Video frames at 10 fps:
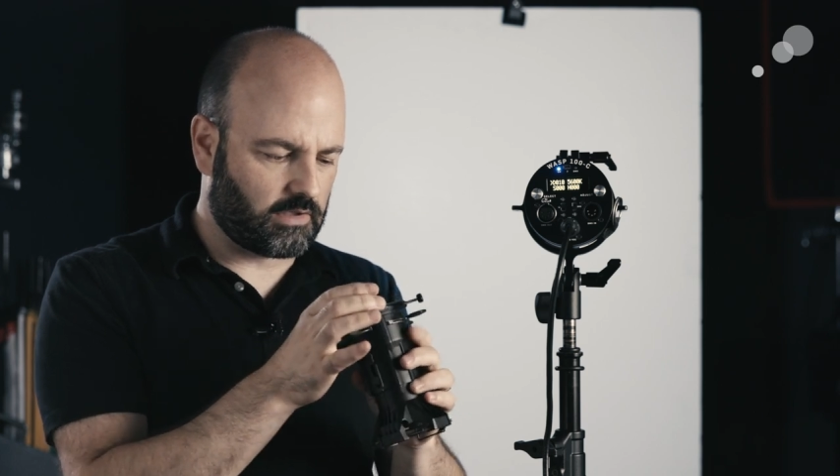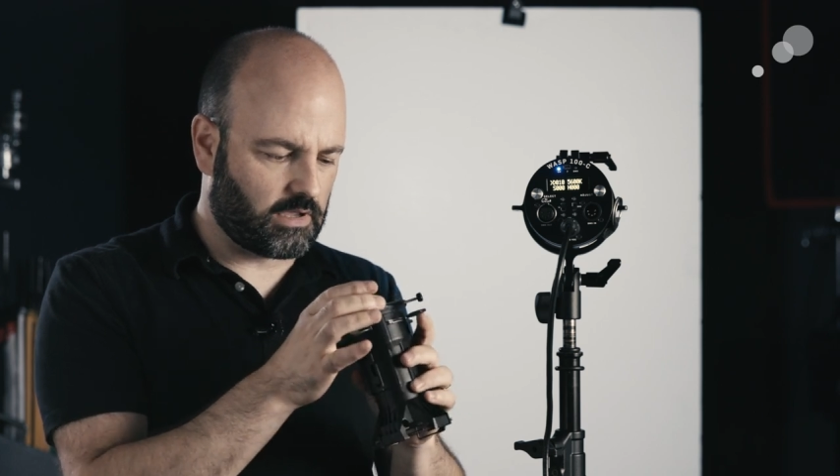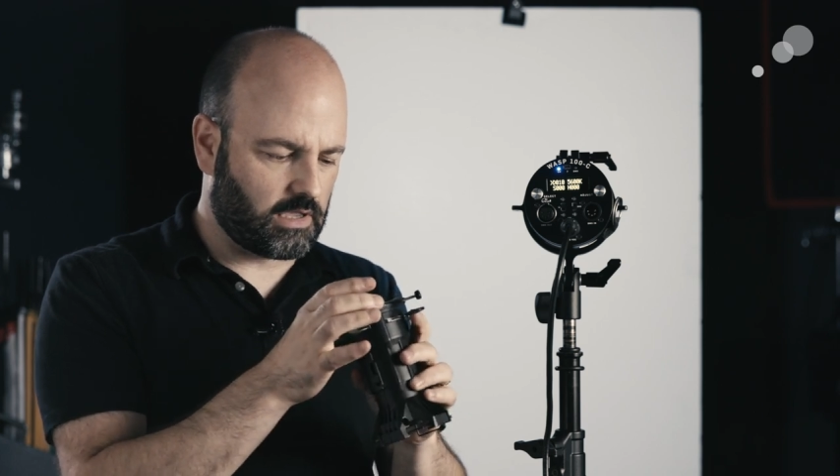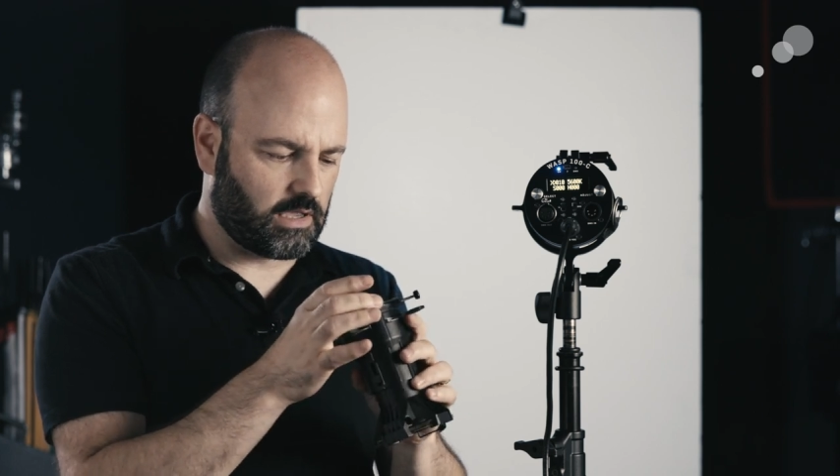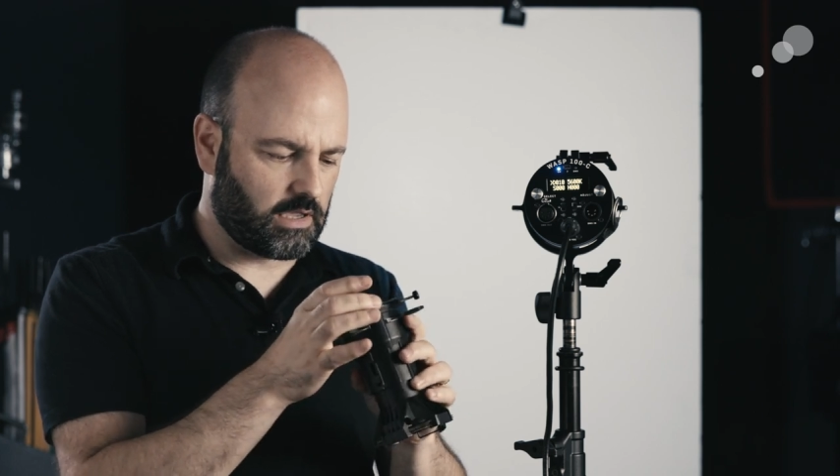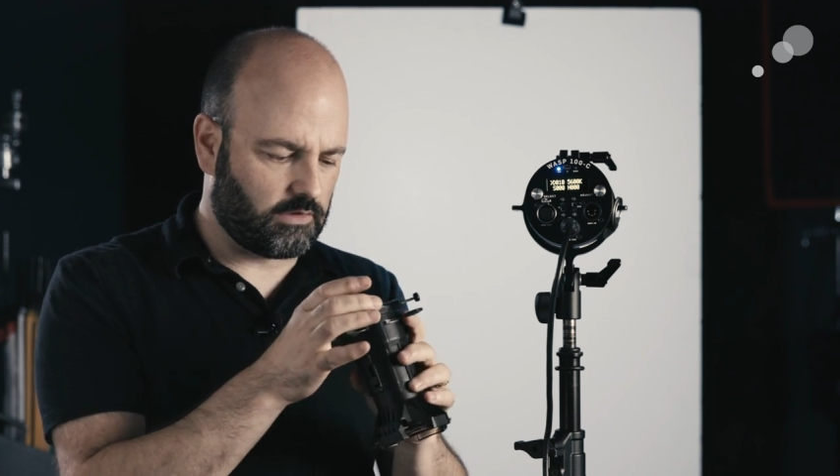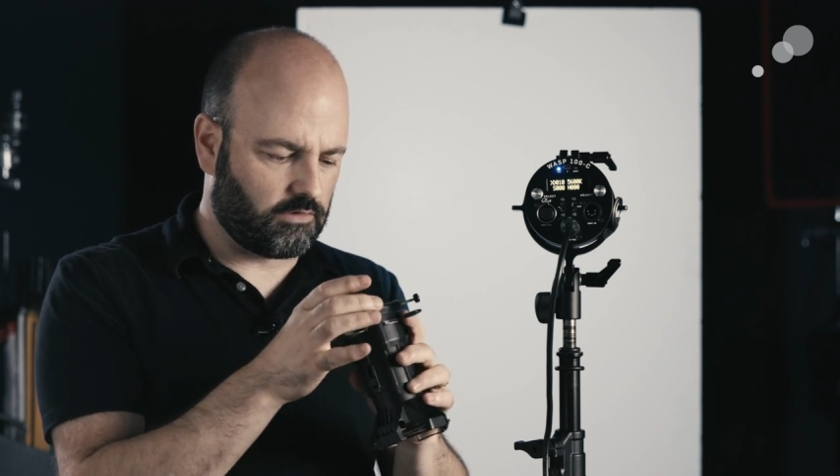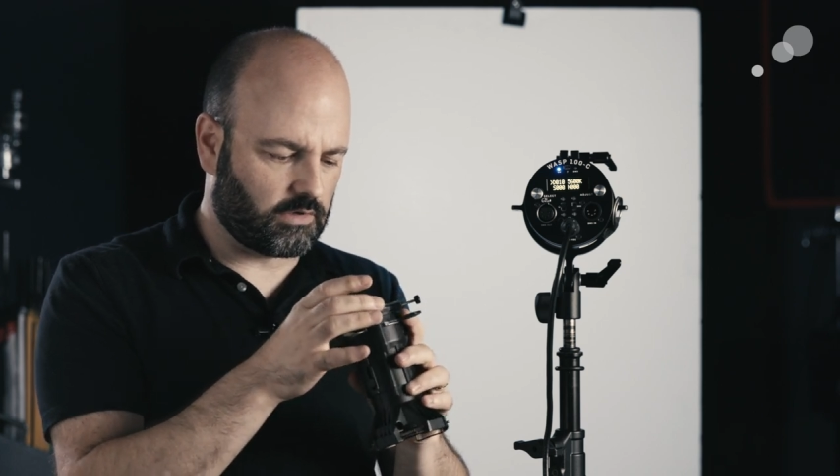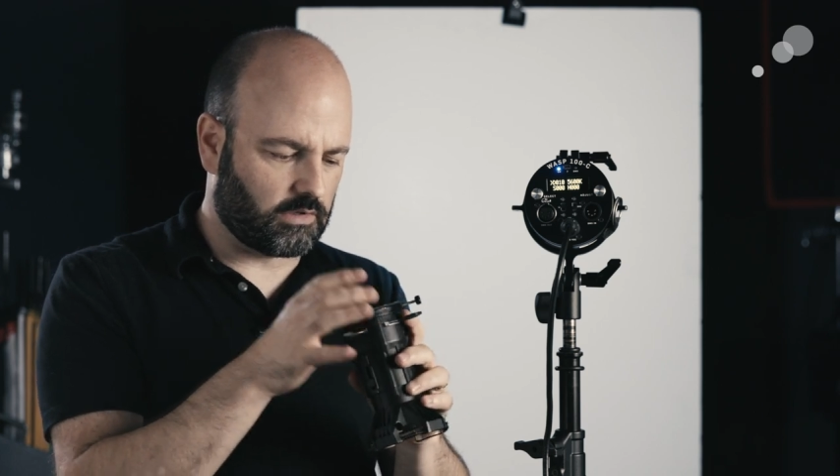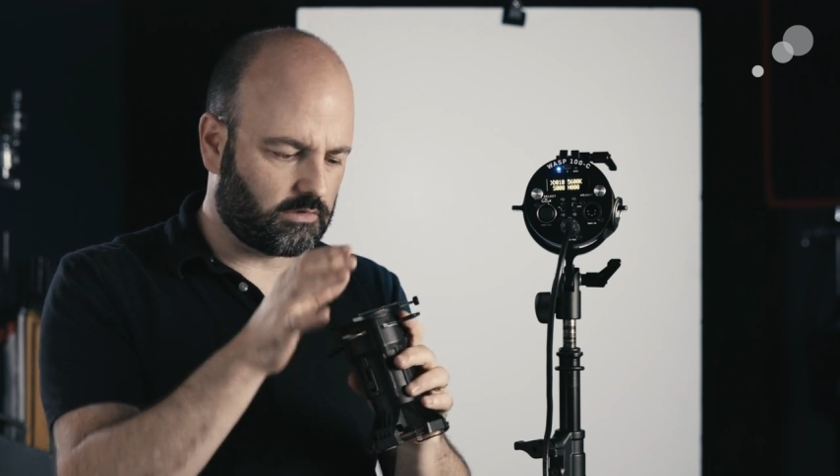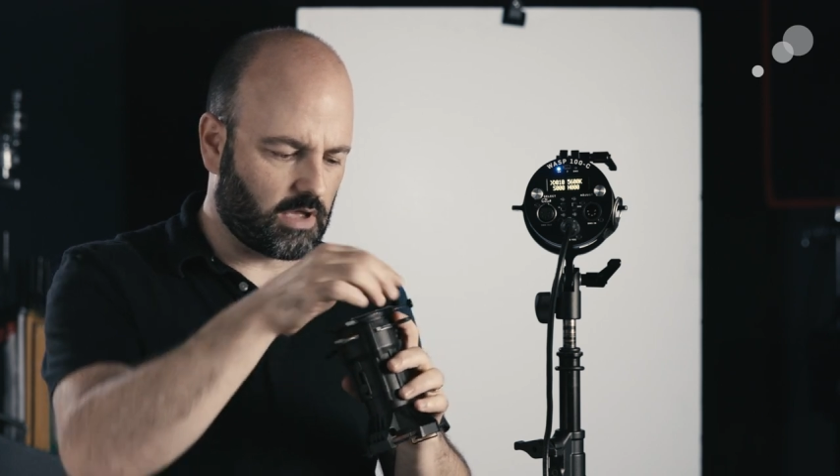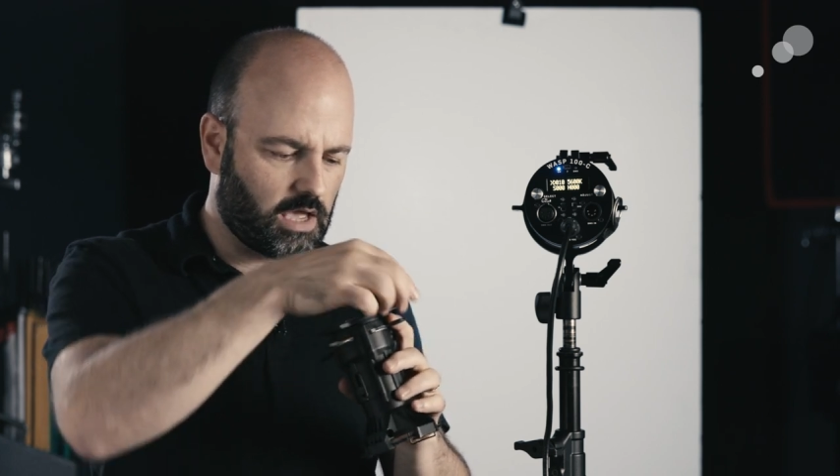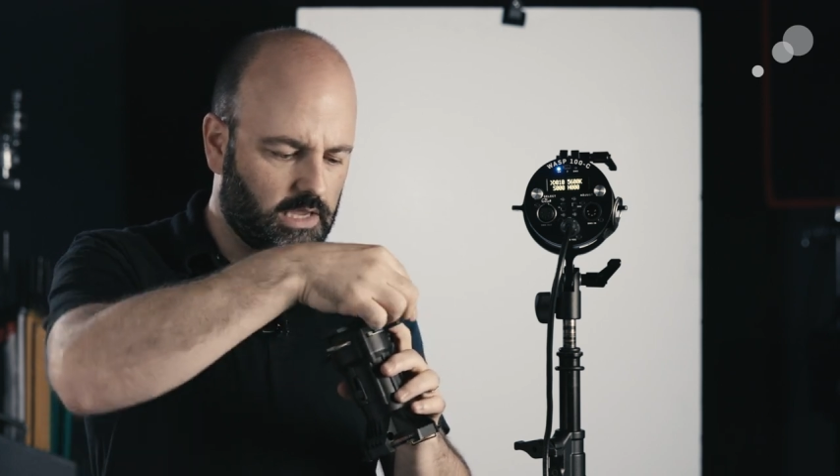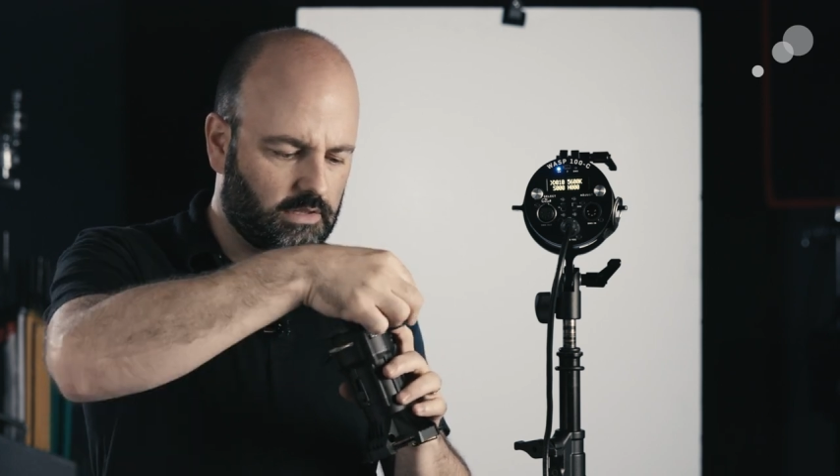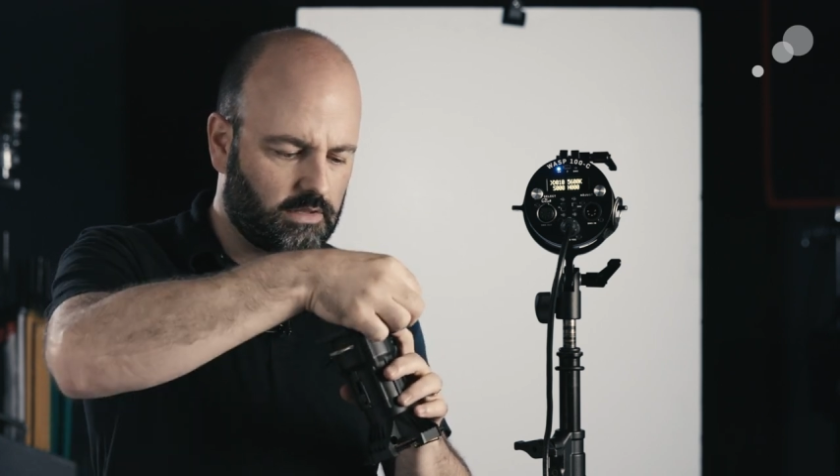and you're going to
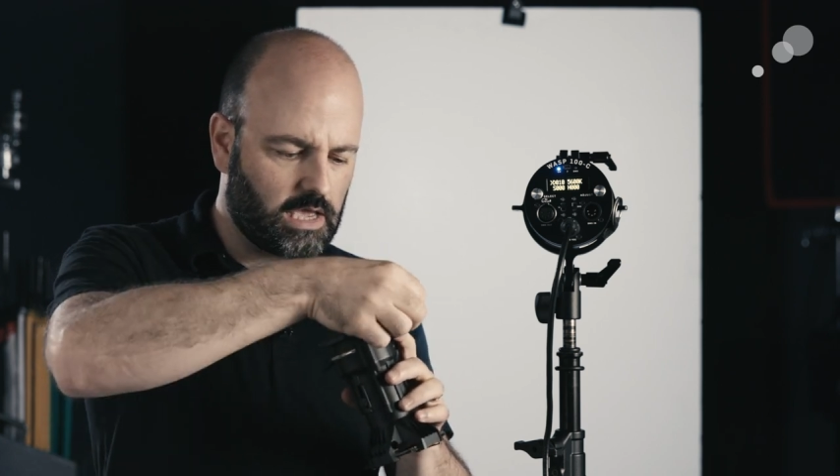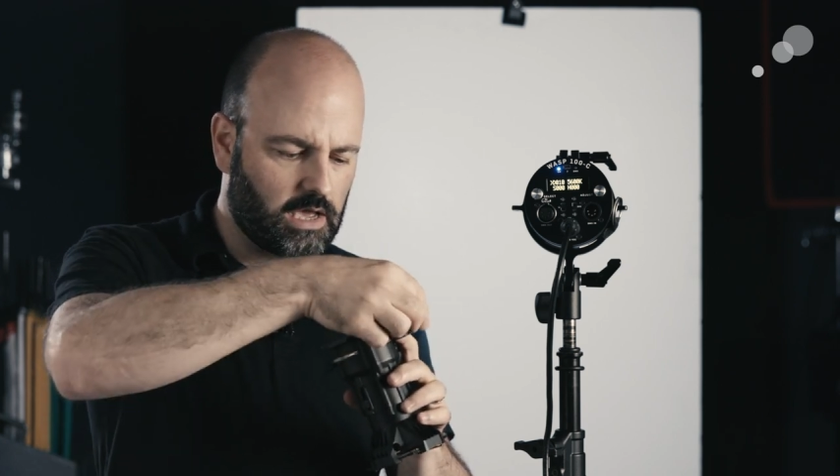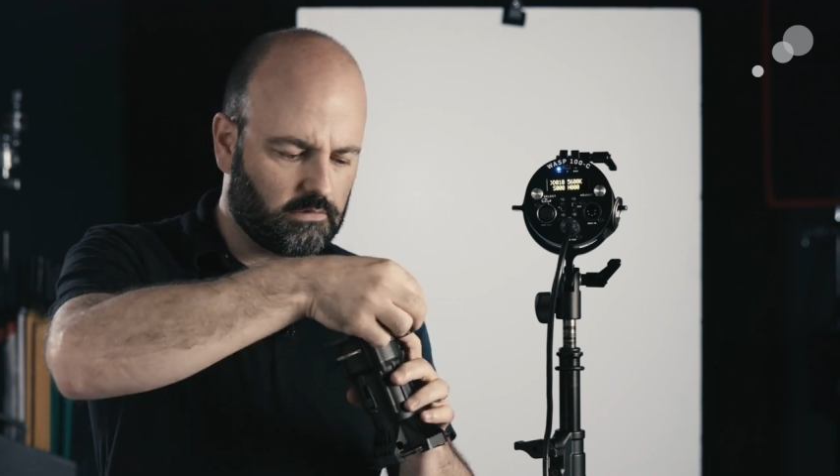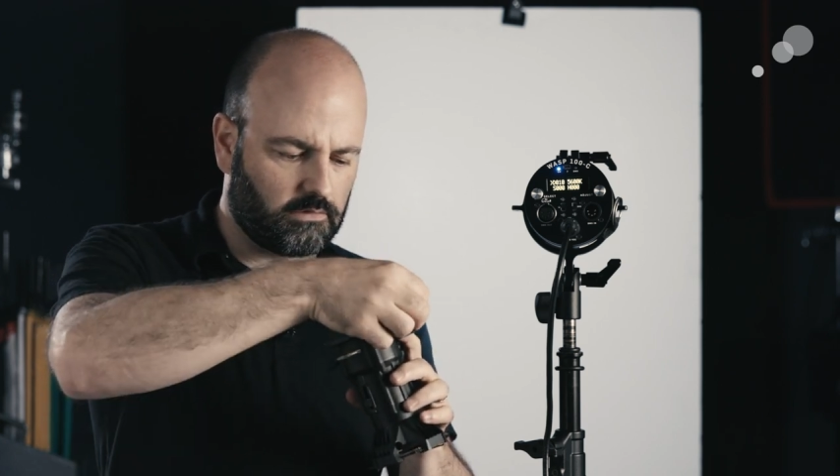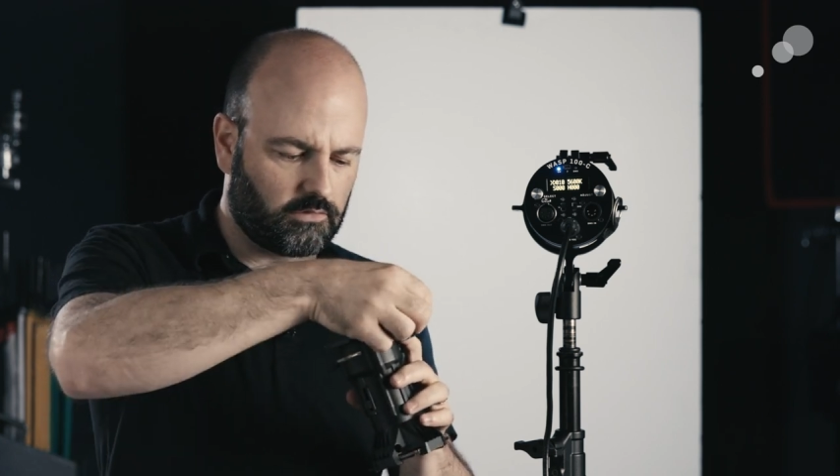tie it down.